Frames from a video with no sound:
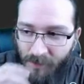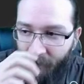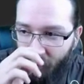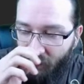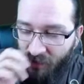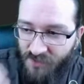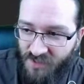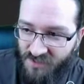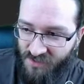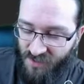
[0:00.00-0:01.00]
PPU
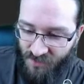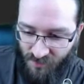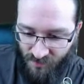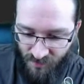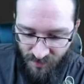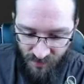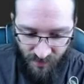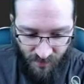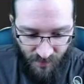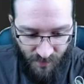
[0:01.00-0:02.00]
address that
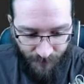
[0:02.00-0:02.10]
the